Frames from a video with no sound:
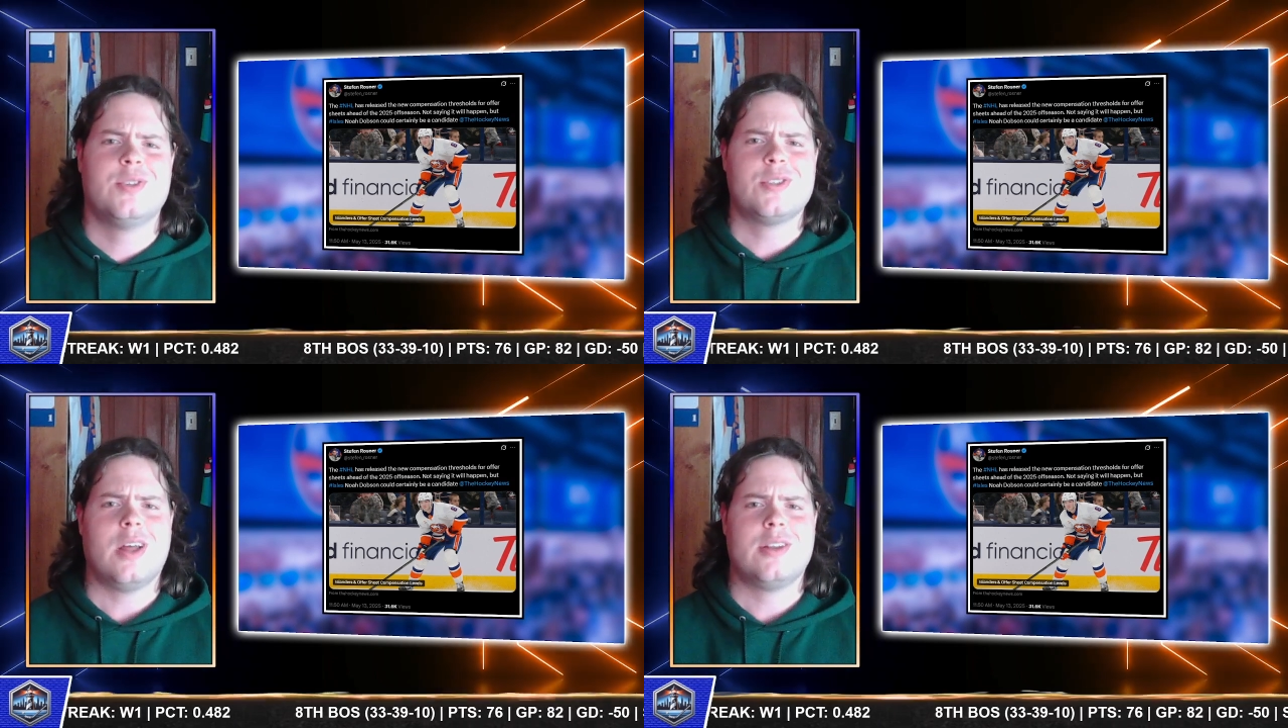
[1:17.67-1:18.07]

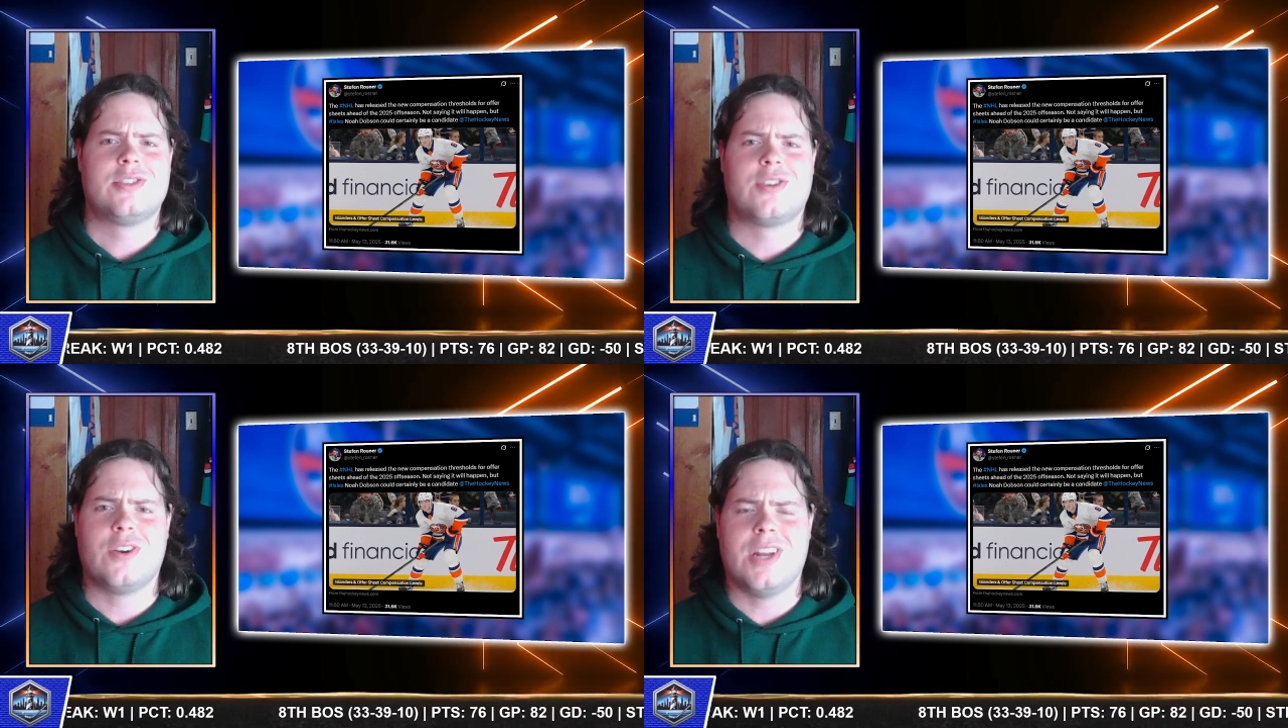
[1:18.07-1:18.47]
There's still
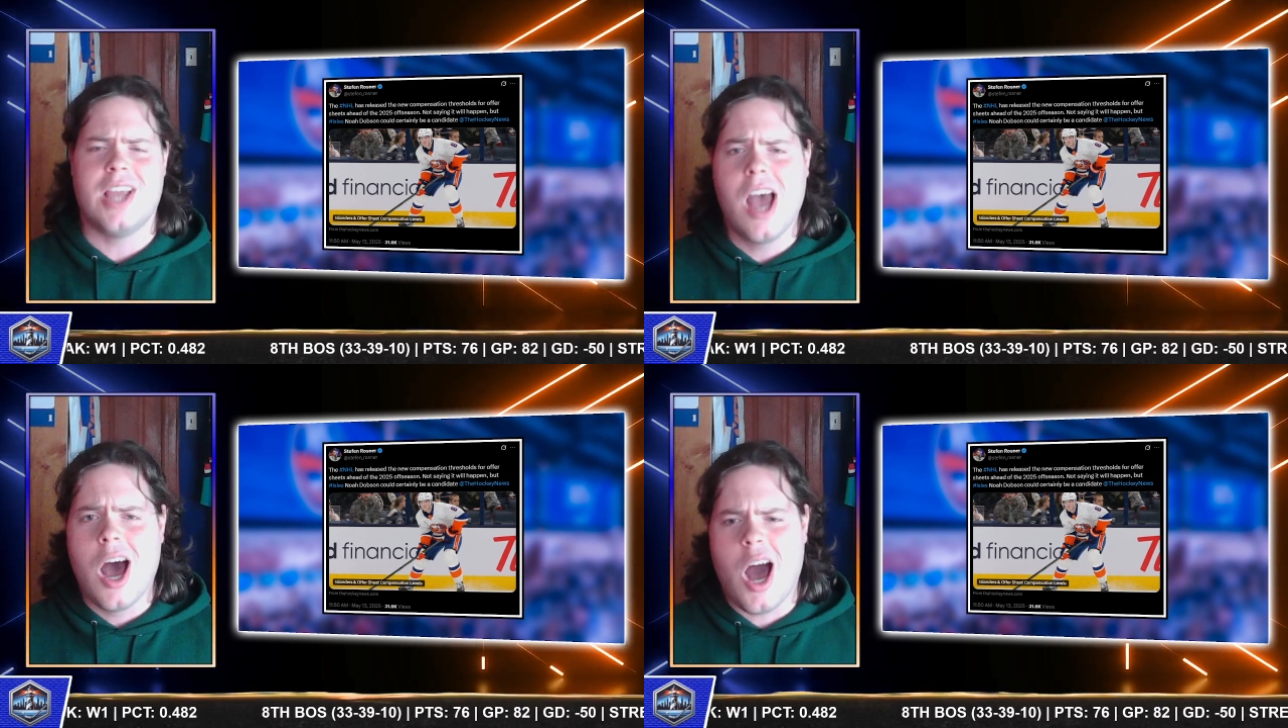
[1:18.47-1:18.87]

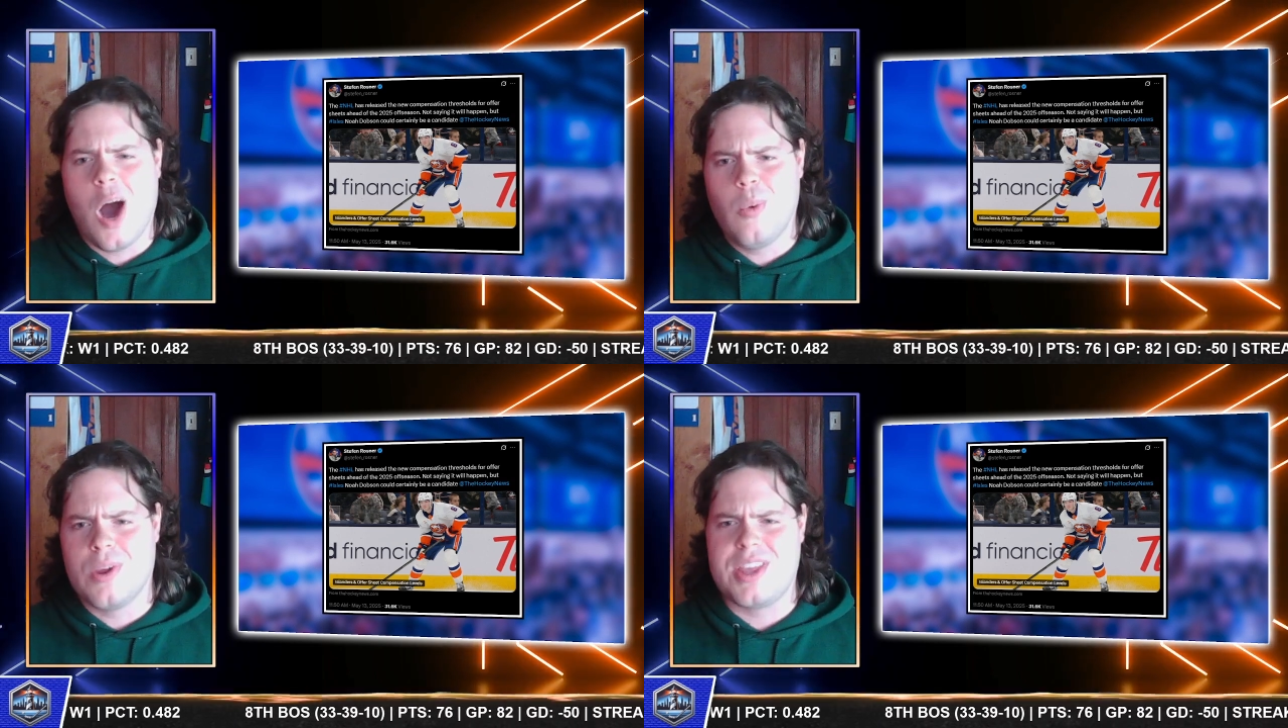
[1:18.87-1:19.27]
uncertainty
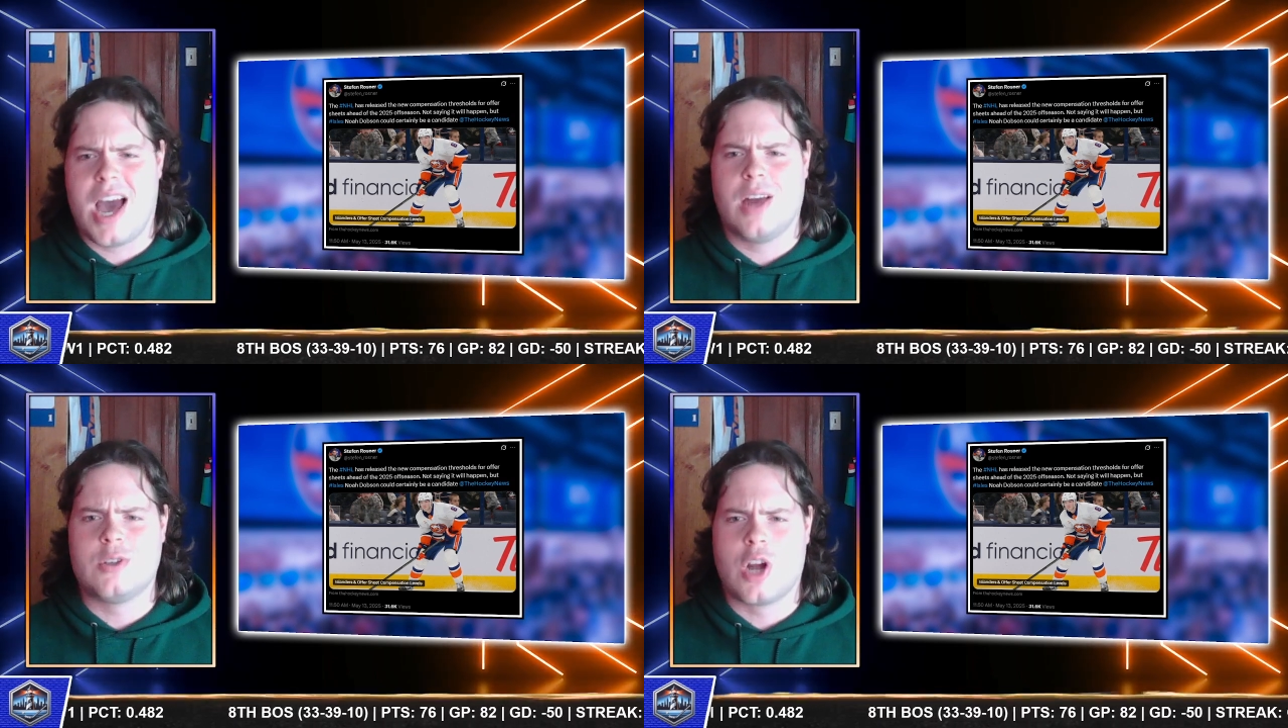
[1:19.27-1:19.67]
on what the
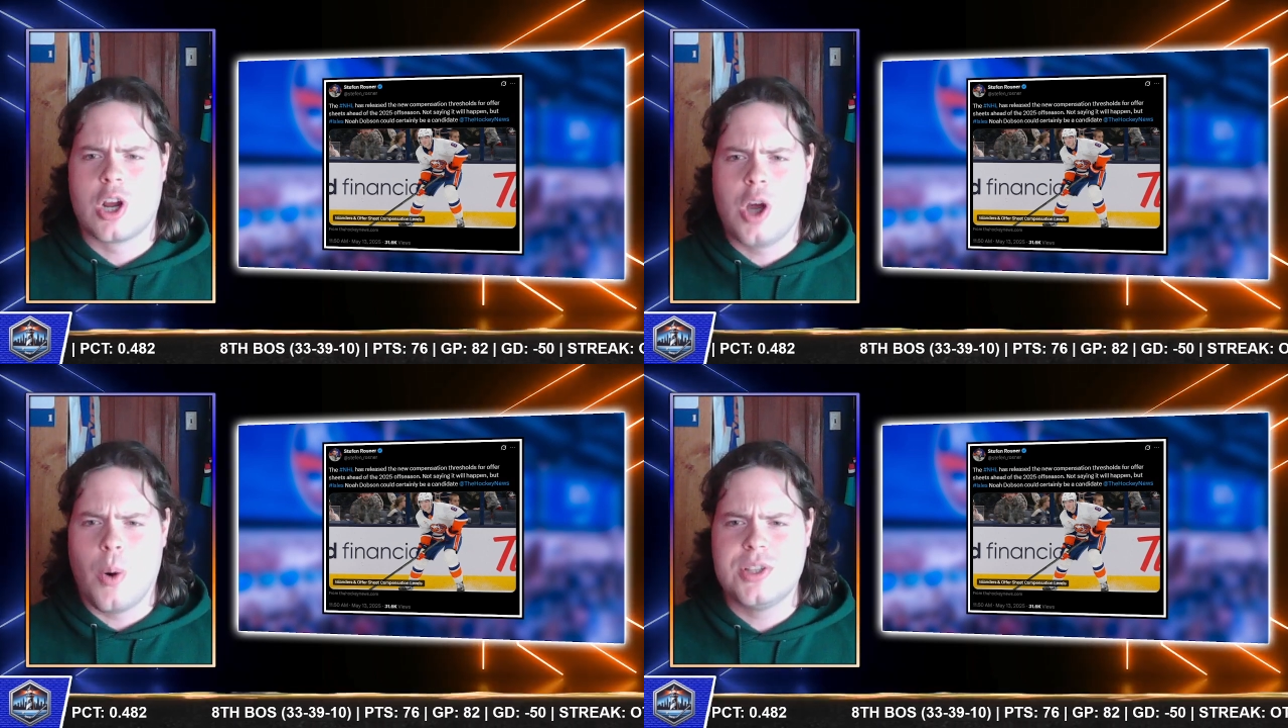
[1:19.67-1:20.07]
Islanders are
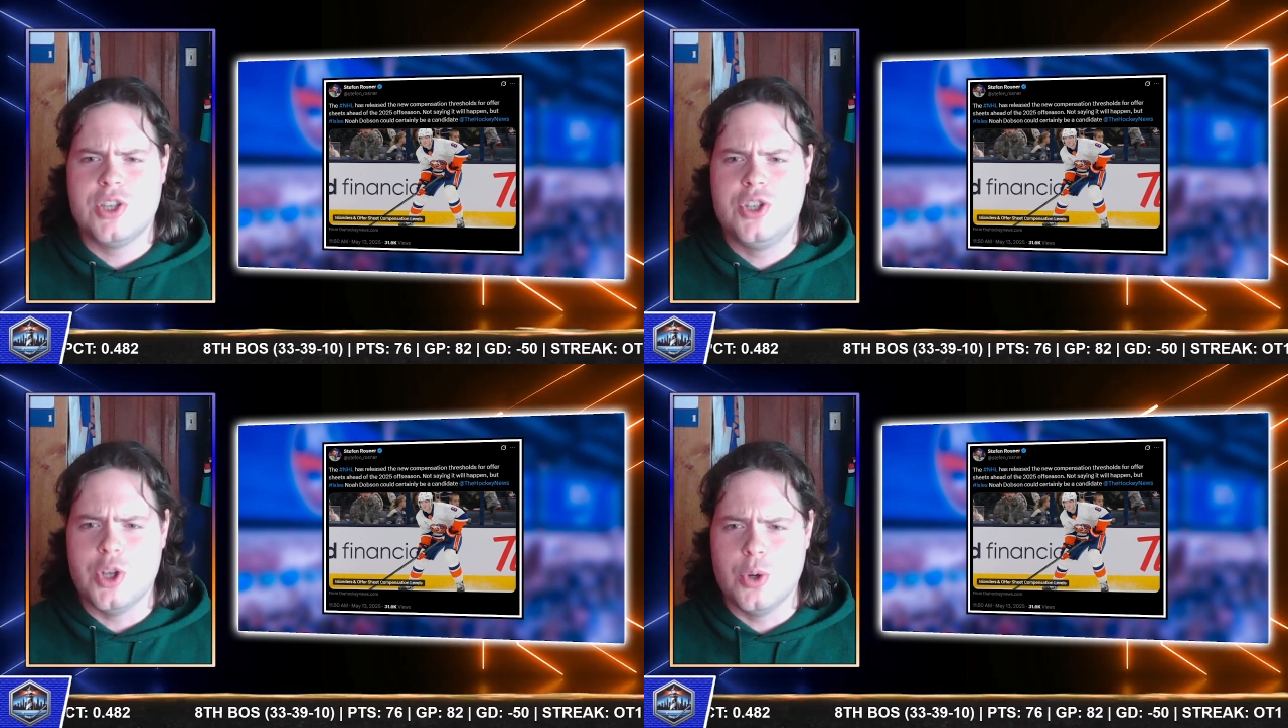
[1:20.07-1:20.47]
going to
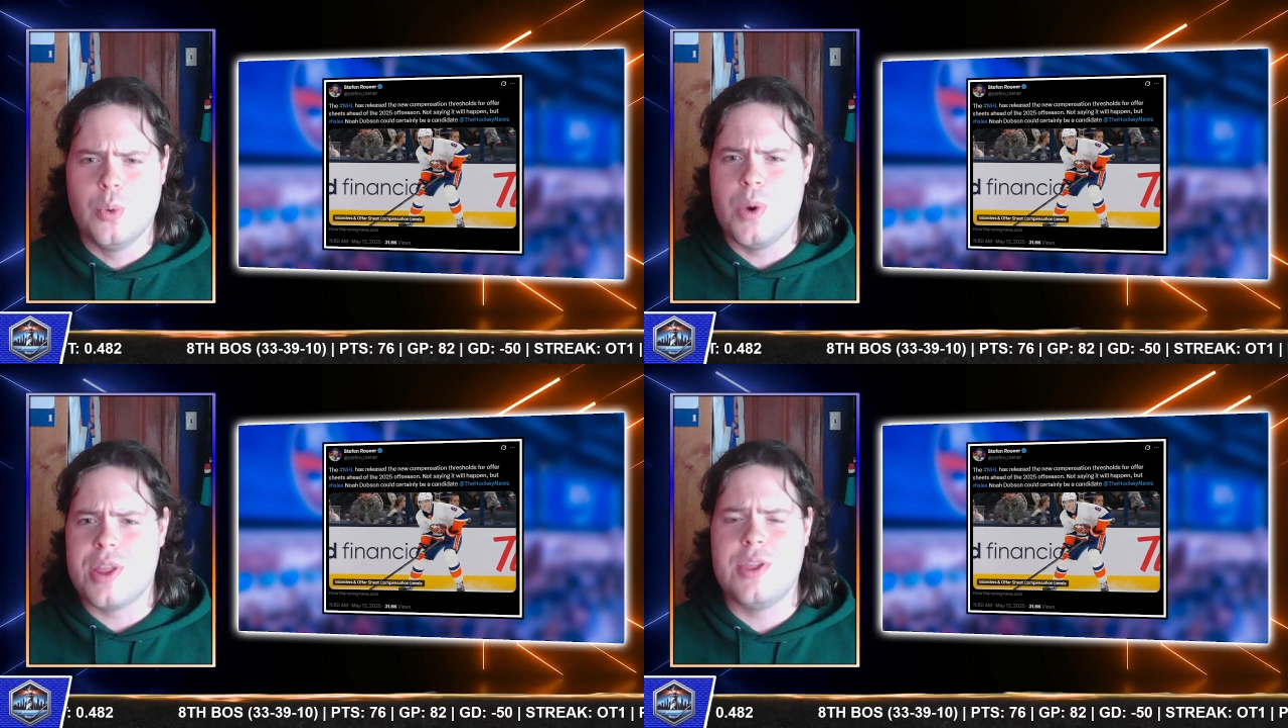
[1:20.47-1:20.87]
do
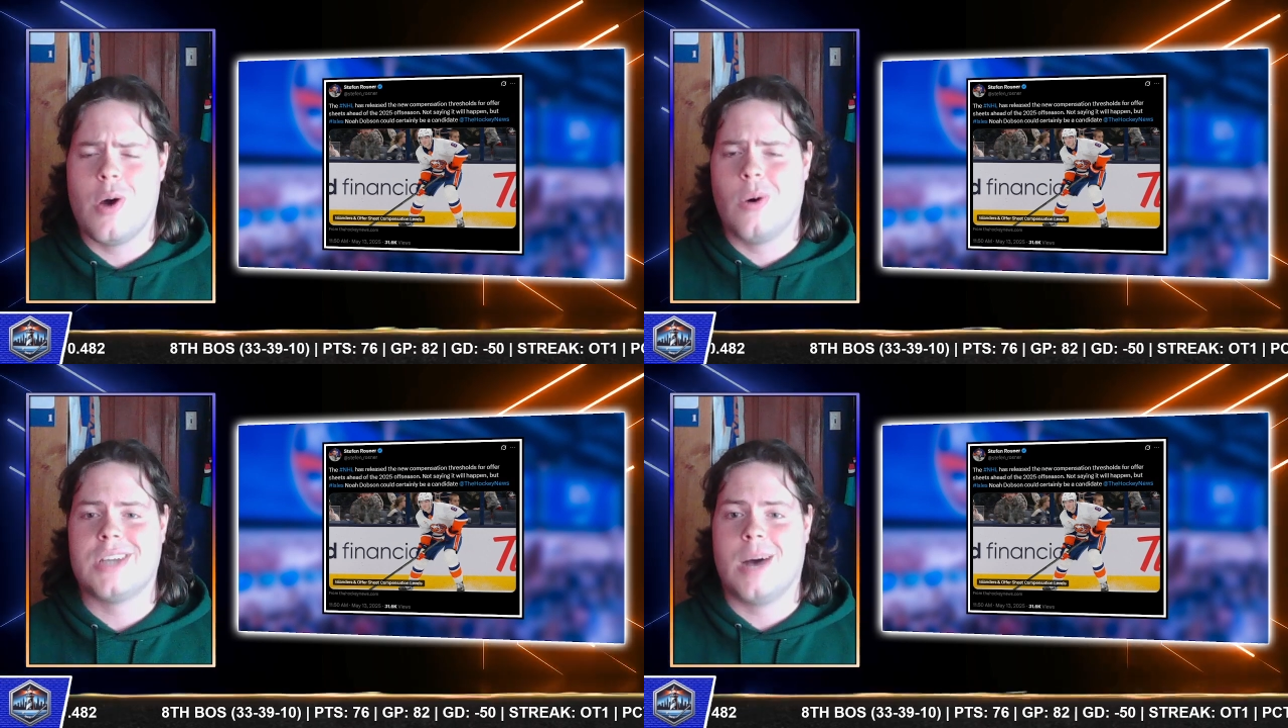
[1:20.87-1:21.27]
with
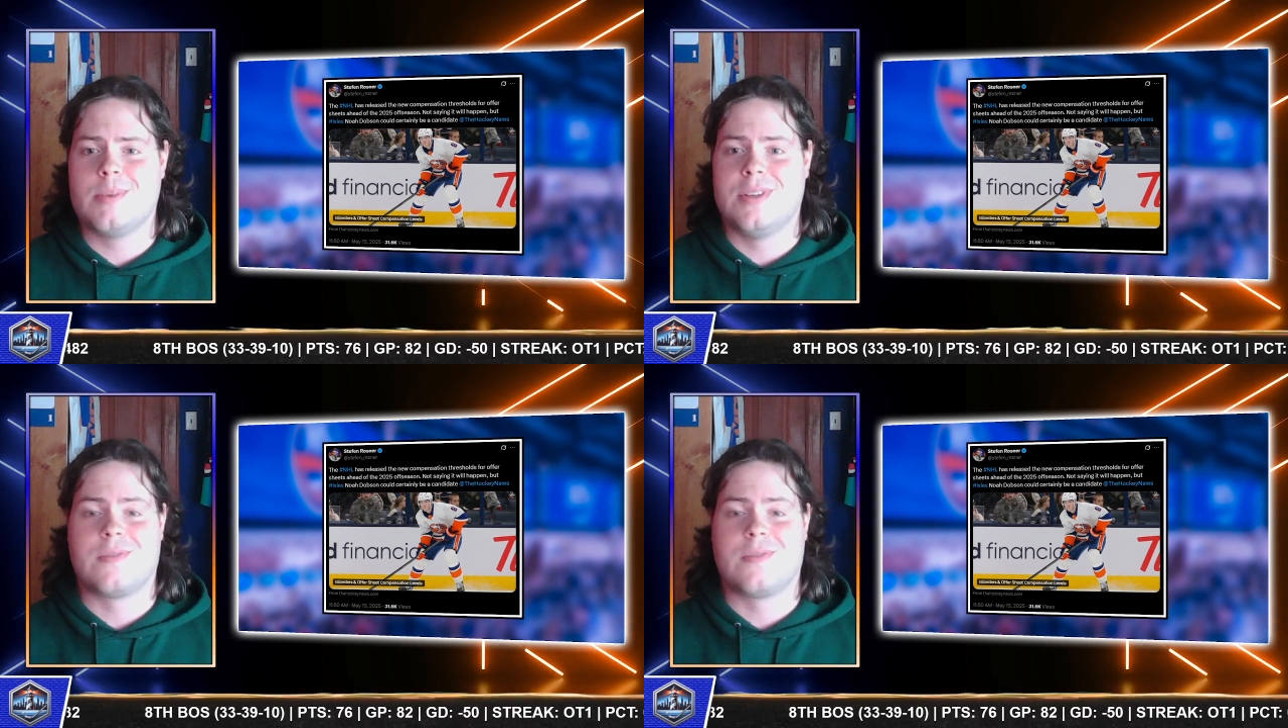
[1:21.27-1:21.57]
Noah Dobson.